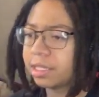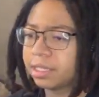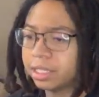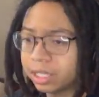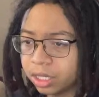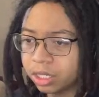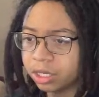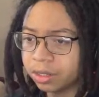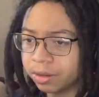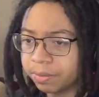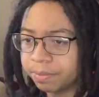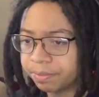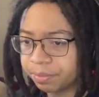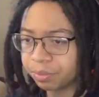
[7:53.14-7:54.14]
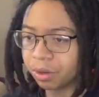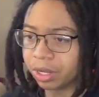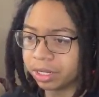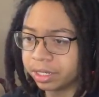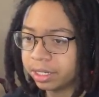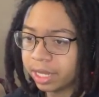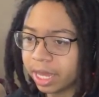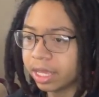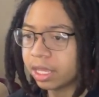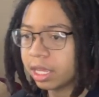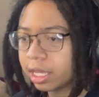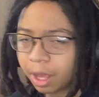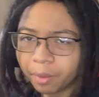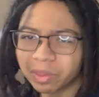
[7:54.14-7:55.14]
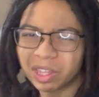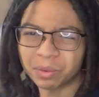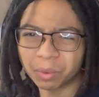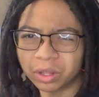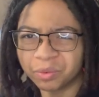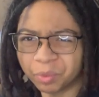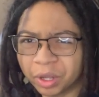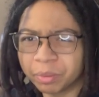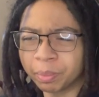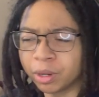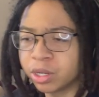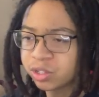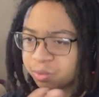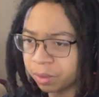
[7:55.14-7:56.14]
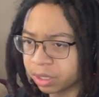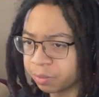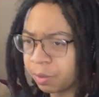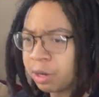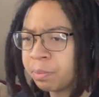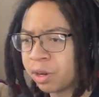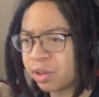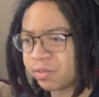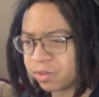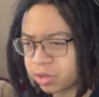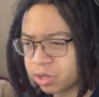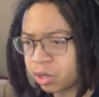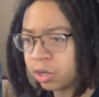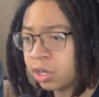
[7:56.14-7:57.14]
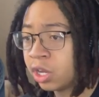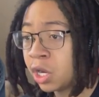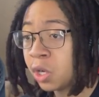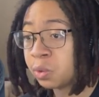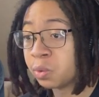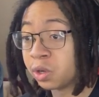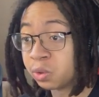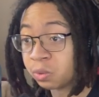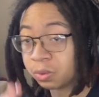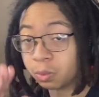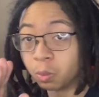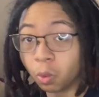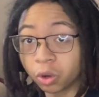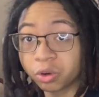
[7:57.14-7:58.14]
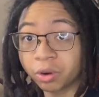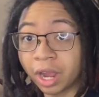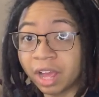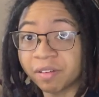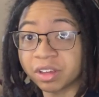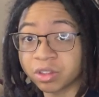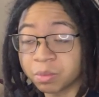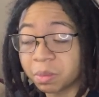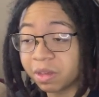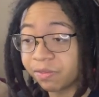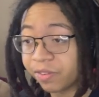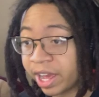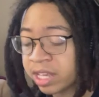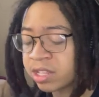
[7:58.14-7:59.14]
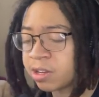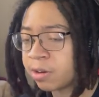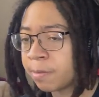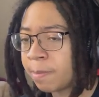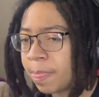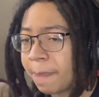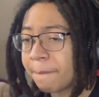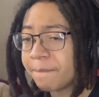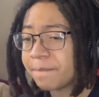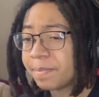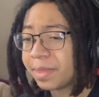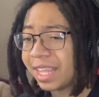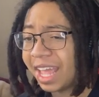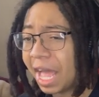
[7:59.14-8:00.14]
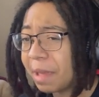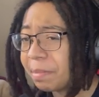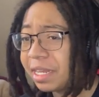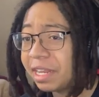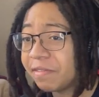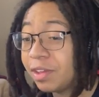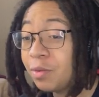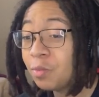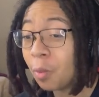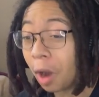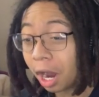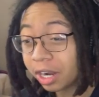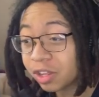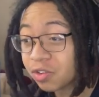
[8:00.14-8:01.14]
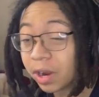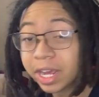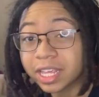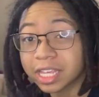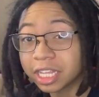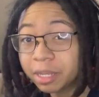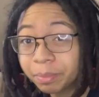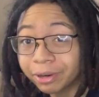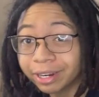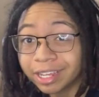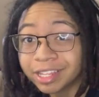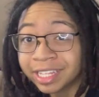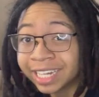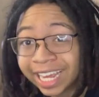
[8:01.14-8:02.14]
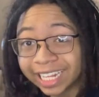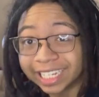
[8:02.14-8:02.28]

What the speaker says: you could run, yeah, I would say run the red perks for sure. Run a war cry because you'd be faster. I mean, if you want to try sleeper agent, I